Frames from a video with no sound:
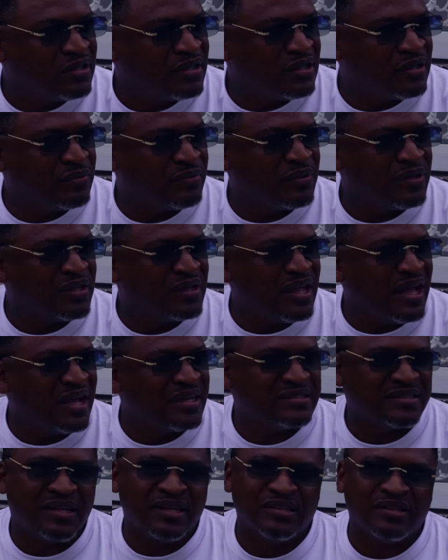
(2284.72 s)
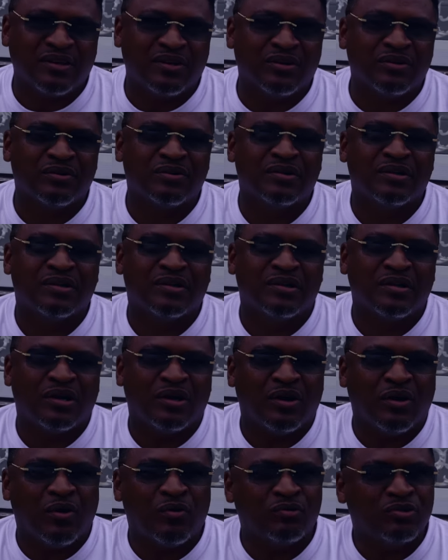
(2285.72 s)
and realized that, yo,
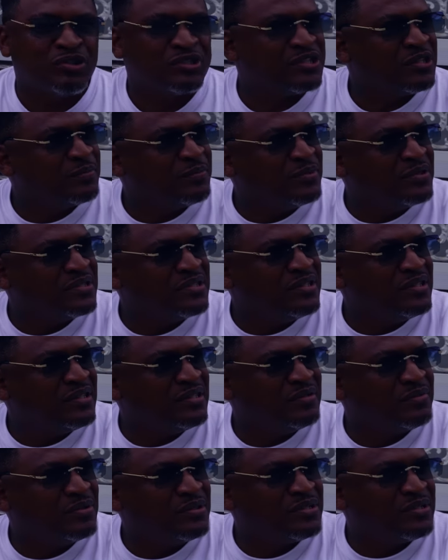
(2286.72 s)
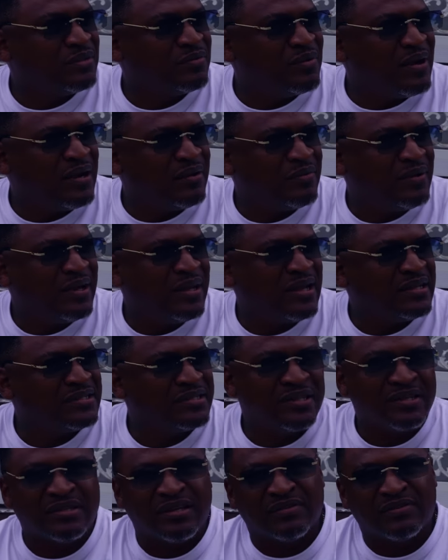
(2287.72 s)
ownership was the right way. I
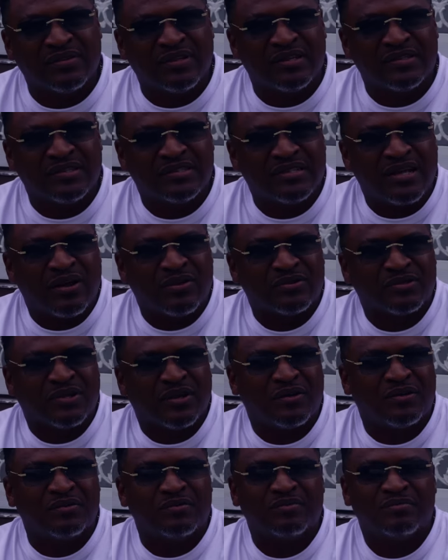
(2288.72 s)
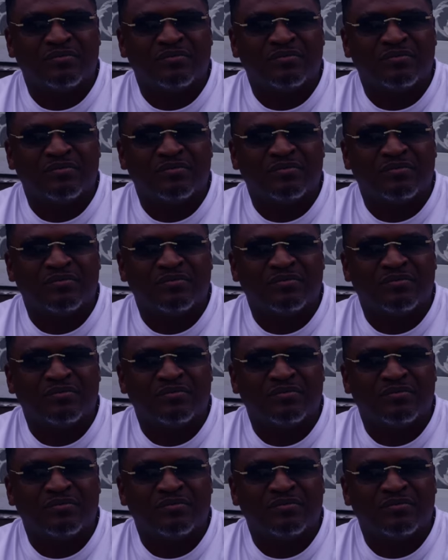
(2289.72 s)
should have never let this house go.